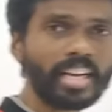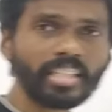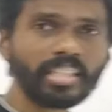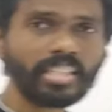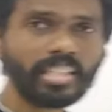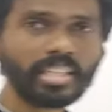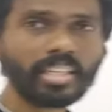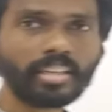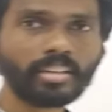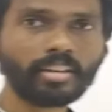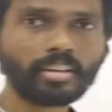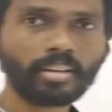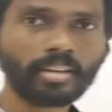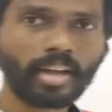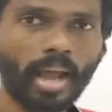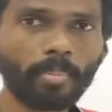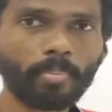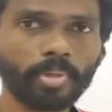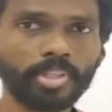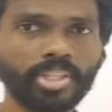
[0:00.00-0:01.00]
is the
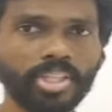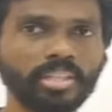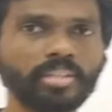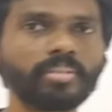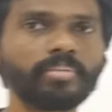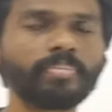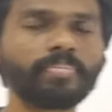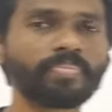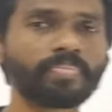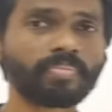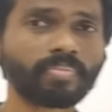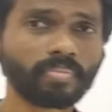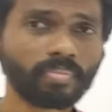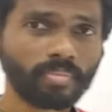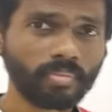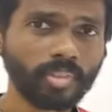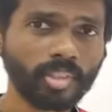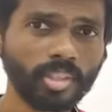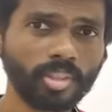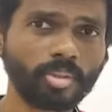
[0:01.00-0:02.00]
apogee,
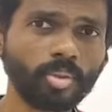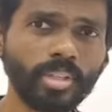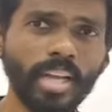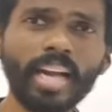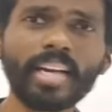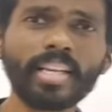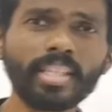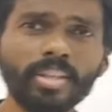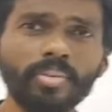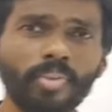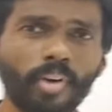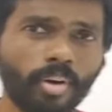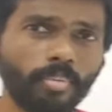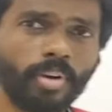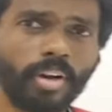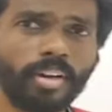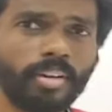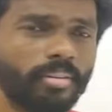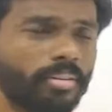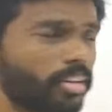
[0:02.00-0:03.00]
so that has a
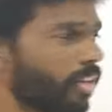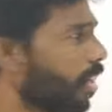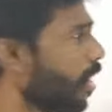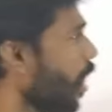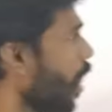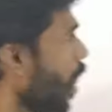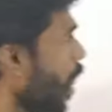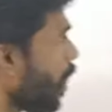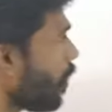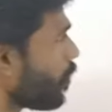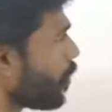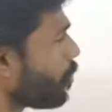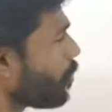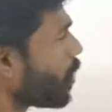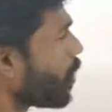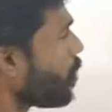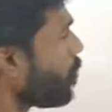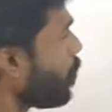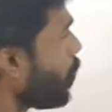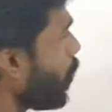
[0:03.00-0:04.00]
formula, r from the
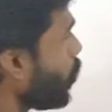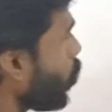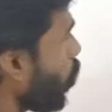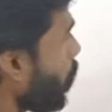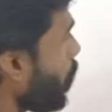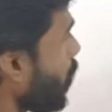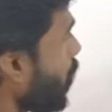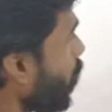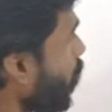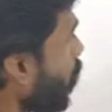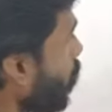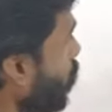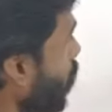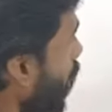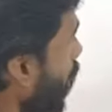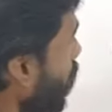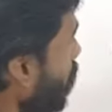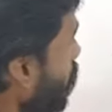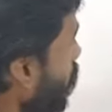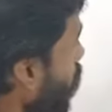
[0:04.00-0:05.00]
simple geometry of the
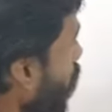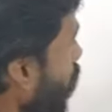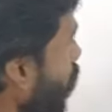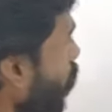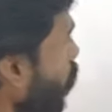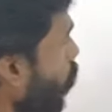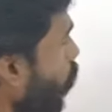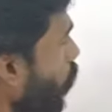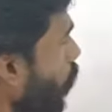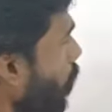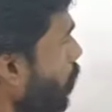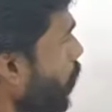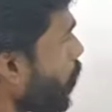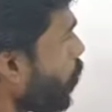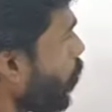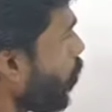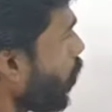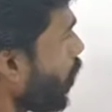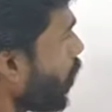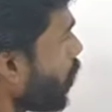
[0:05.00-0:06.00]
ellipse. So from the
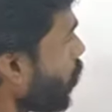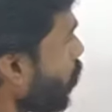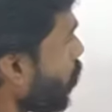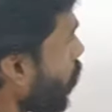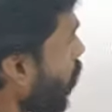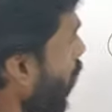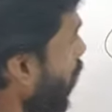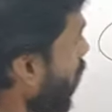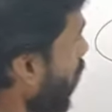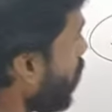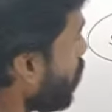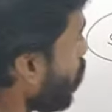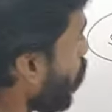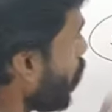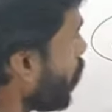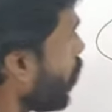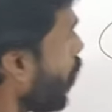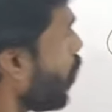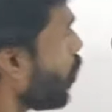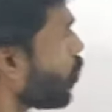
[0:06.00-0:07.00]
focus to the right end
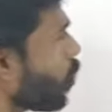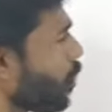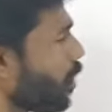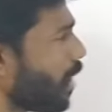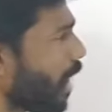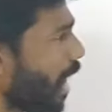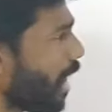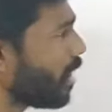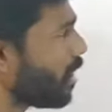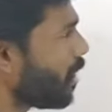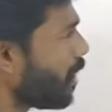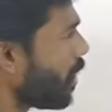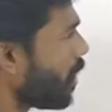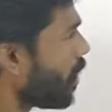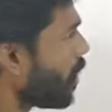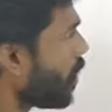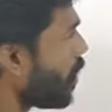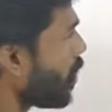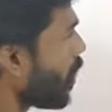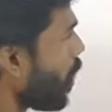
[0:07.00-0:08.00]
point, so that is the
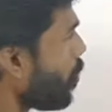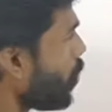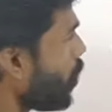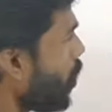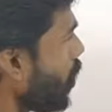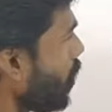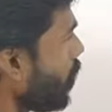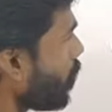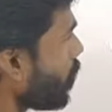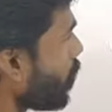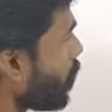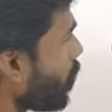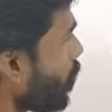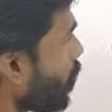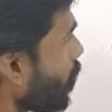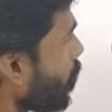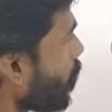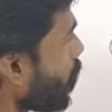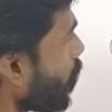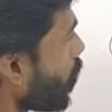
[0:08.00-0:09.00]
distance apogee.
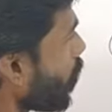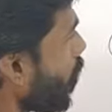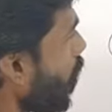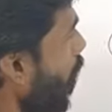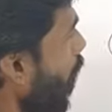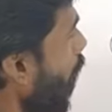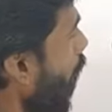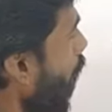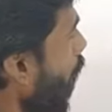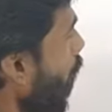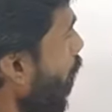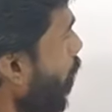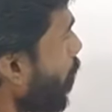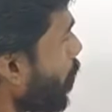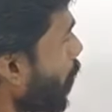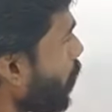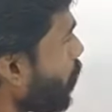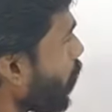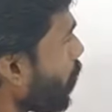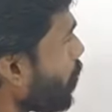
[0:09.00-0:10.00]

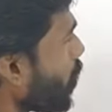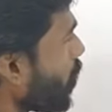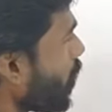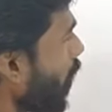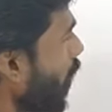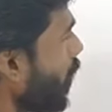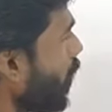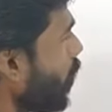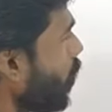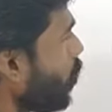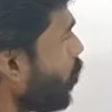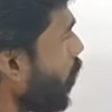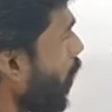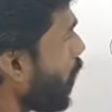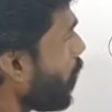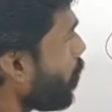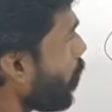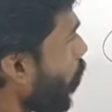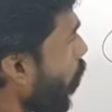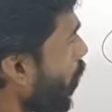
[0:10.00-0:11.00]
But from the center to the
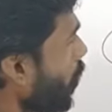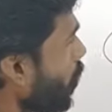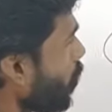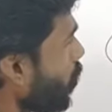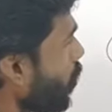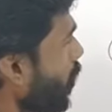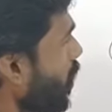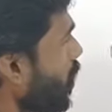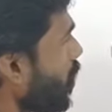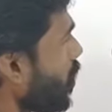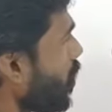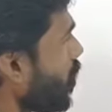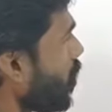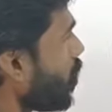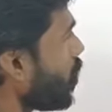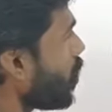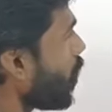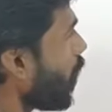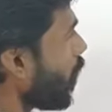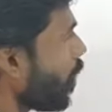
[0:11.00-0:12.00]
end point, so the distance
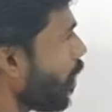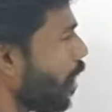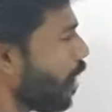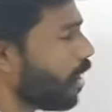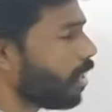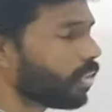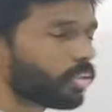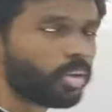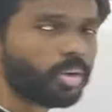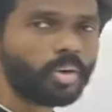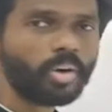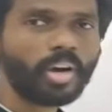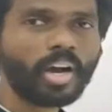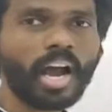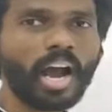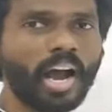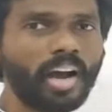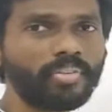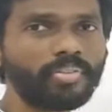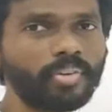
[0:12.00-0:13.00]
is a, so
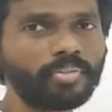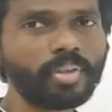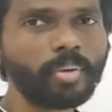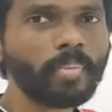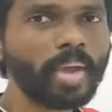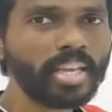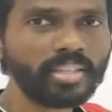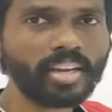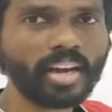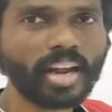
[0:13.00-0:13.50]
half of the major